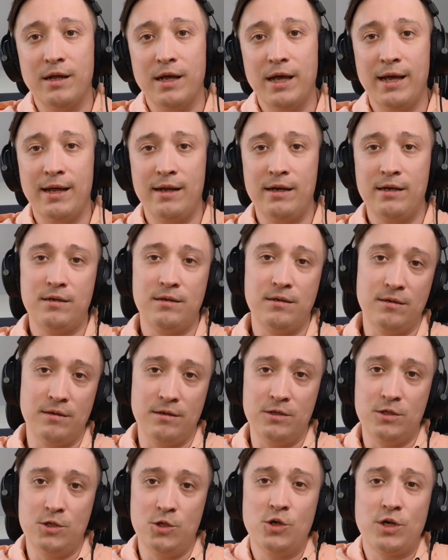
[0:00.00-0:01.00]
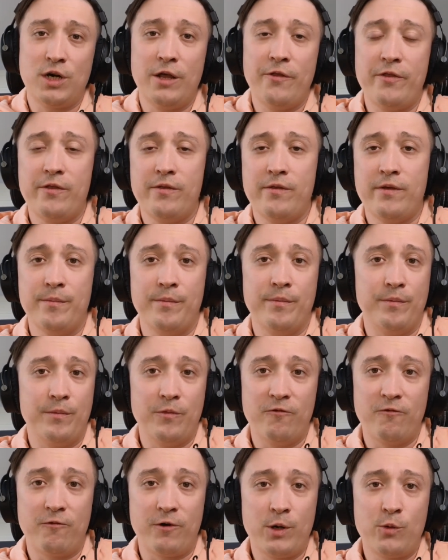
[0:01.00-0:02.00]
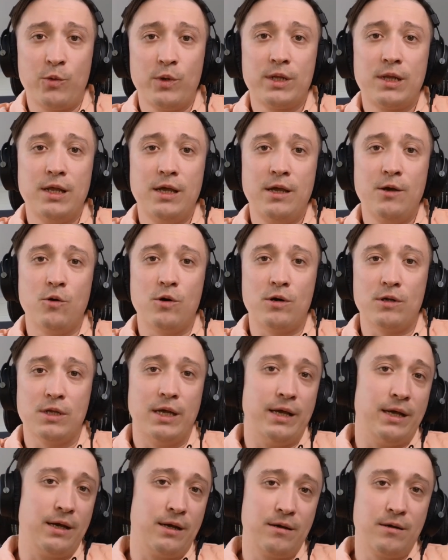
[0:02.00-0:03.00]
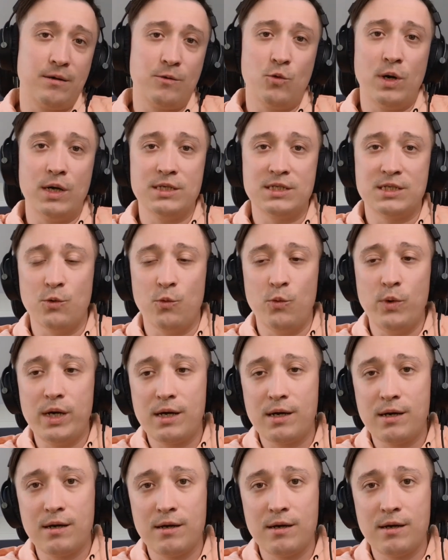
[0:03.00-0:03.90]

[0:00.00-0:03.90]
and do you run them frequently or like once a week?